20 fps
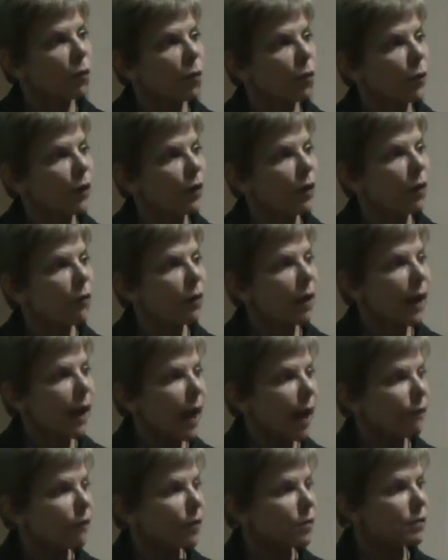we don't
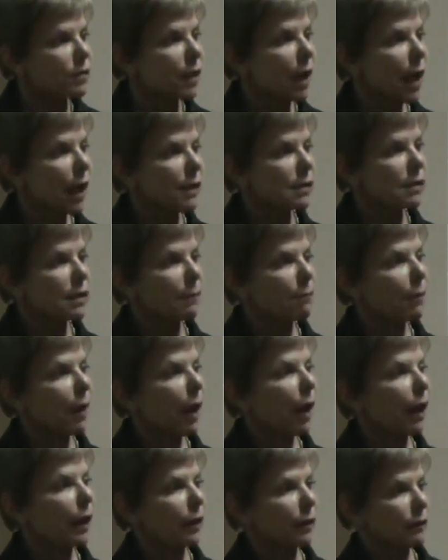have those ties that
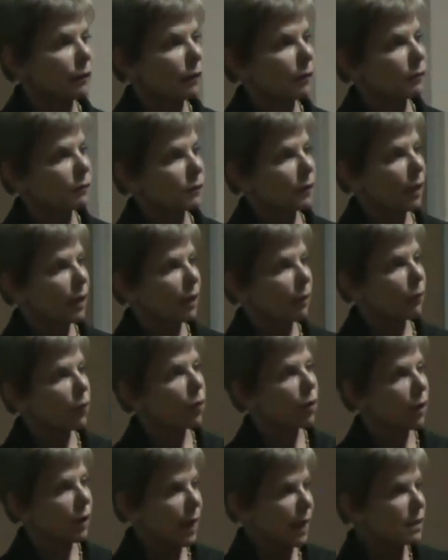bind
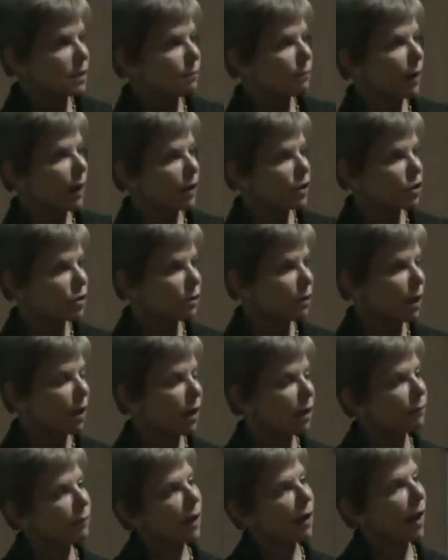anymore as much.
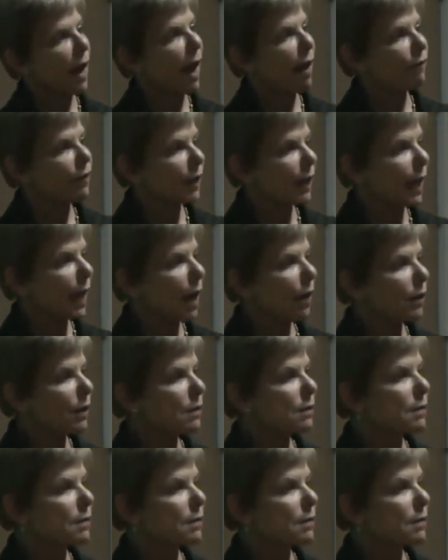Happy County